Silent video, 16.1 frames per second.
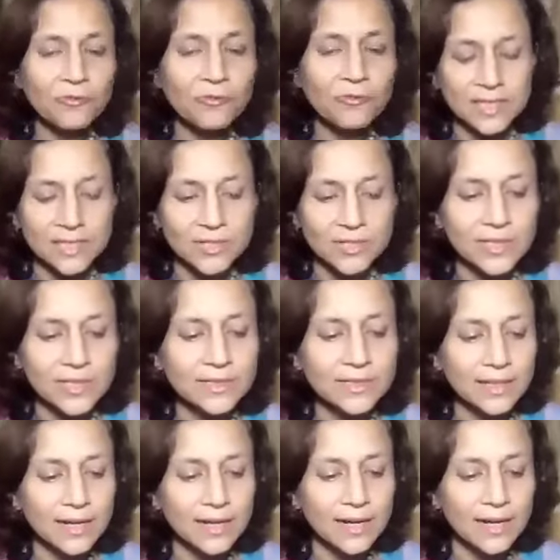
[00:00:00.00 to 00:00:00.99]

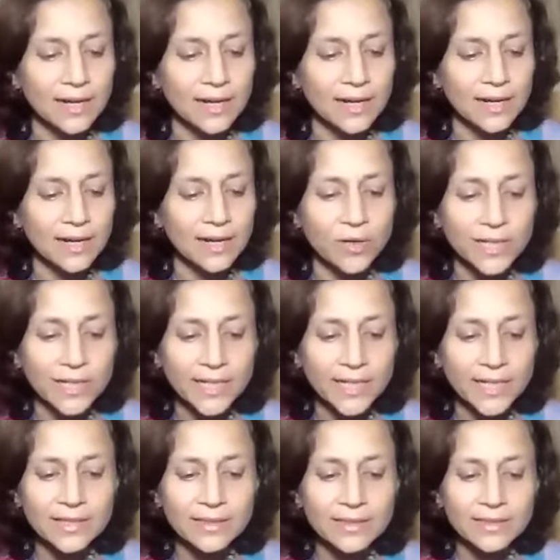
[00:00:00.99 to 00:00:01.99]
children
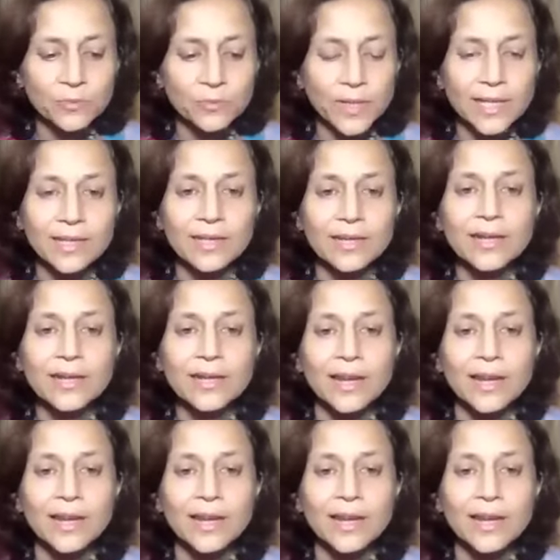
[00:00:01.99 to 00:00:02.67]
already the wheel